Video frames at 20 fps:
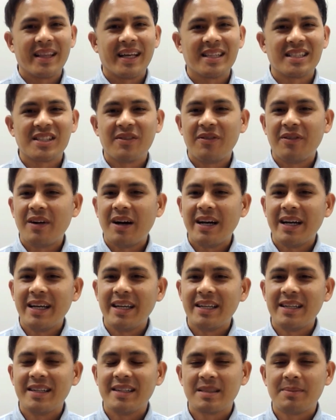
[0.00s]
that's
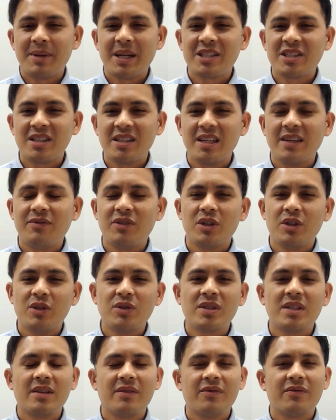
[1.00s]
fine, especially if you're
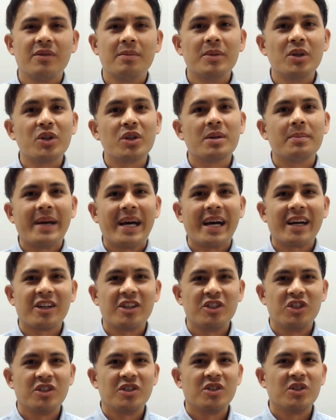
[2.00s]
using familiar
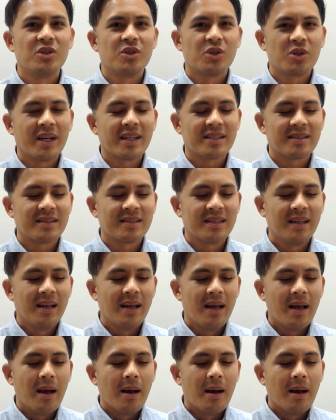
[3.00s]
packages you trust.